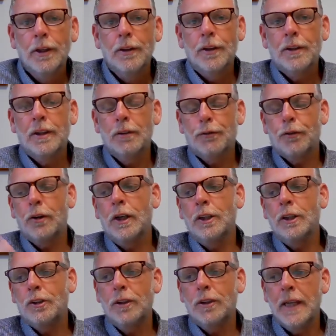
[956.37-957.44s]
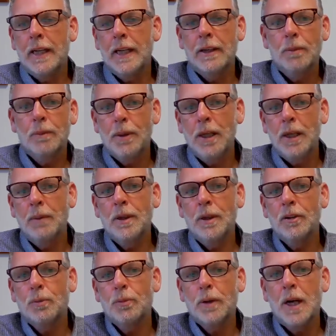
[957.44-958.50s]
the differential in that on the payment
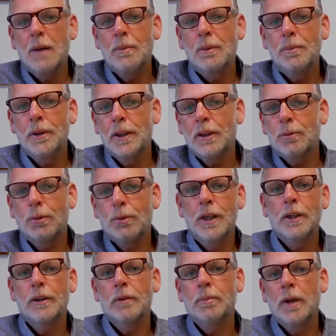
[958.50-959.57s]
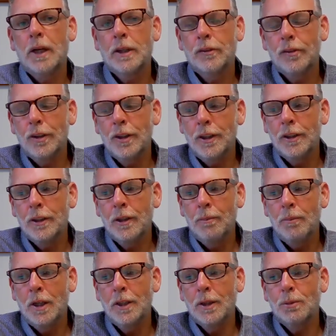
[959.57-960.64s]
is probably $300 a
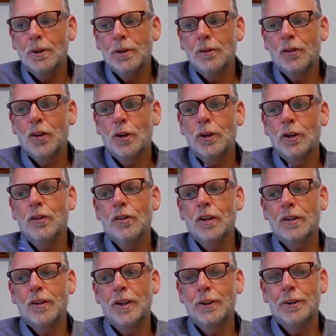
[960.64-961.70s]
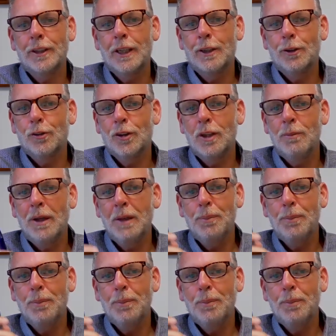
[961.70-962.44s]
month, which is $3,600. So they might